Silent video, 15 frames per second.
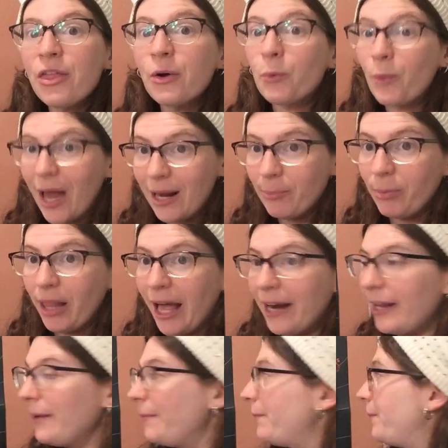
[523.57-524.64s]
the red
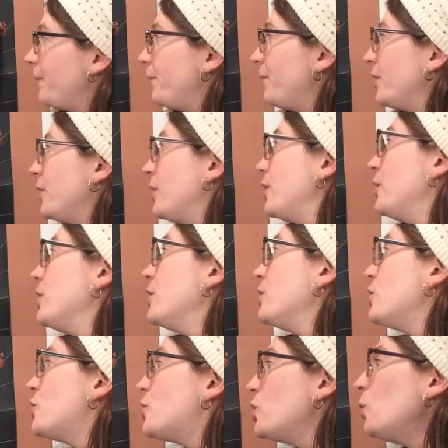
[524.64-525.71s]
planet,
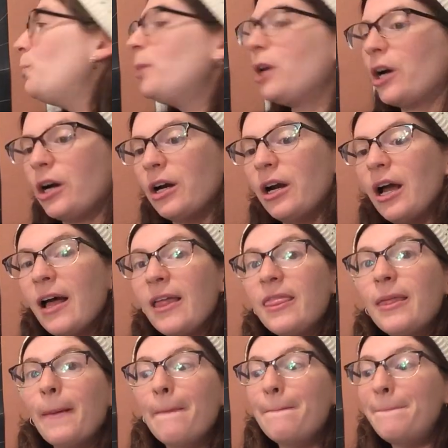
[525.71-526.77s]
Jupiter,
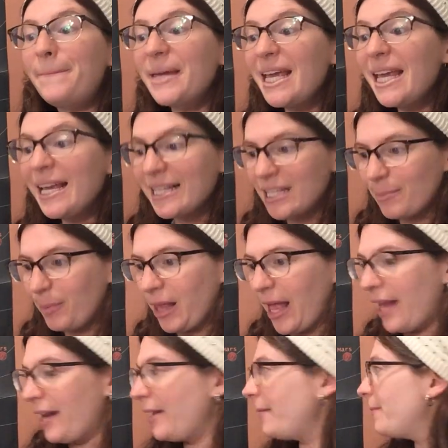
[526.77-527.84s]
the biggest
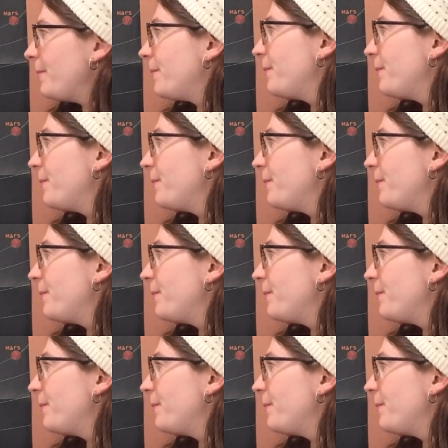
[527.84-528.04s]
planet,